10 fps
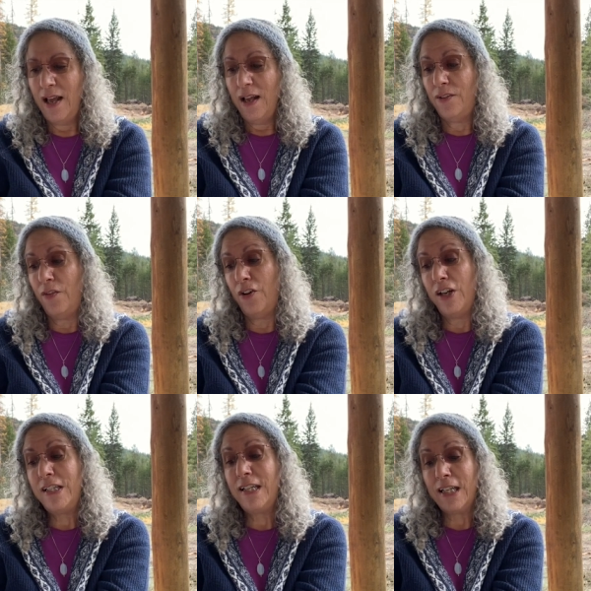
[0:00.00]
So there
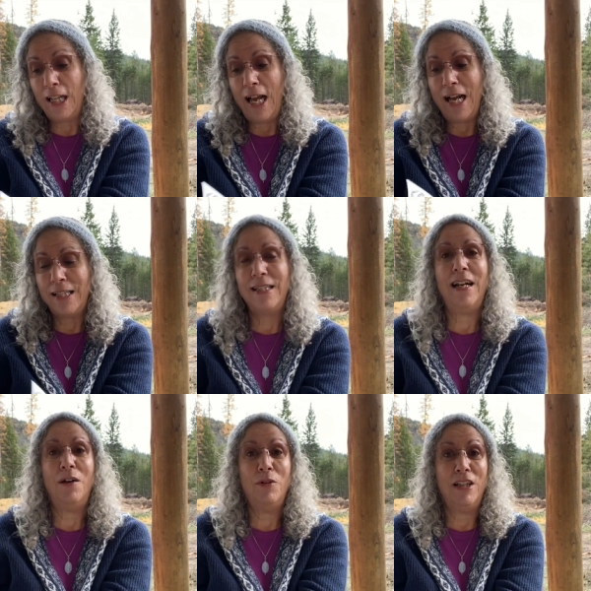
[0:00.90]
is a class that
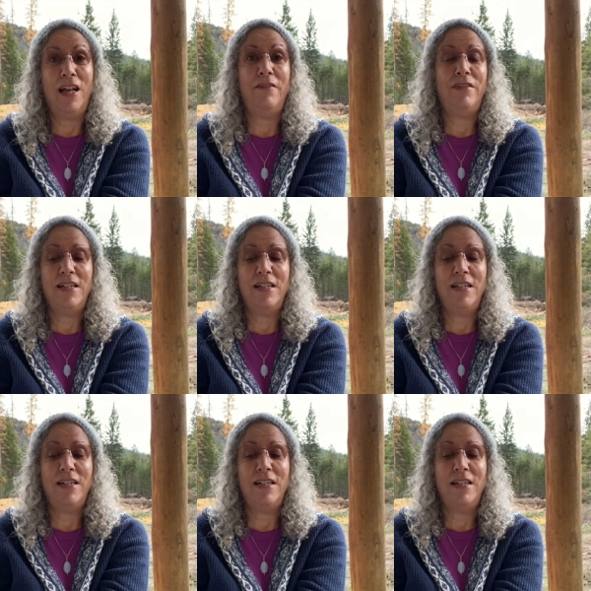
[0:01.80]
I would love